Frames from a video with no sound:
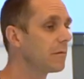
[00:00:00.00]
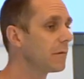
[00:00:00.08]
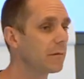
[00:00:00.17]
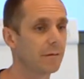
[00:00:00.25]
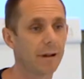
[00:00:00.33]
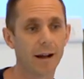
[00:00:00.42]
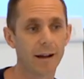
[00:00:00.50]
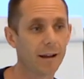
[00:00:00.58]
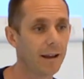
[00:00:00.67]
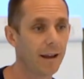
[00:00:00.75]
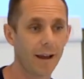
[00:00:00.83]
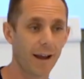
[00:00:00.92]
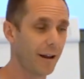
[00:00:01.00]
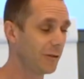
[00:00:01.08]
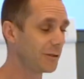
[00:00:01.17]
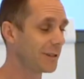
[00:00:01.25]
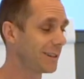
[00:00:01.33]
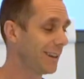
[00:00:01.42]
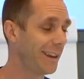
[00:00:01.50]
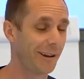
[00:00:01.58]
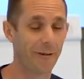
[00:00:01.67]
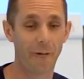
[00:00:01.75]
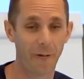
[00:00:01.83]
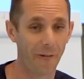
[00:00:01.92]
blah, blah, blah. And I was just
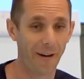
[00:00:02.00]
like,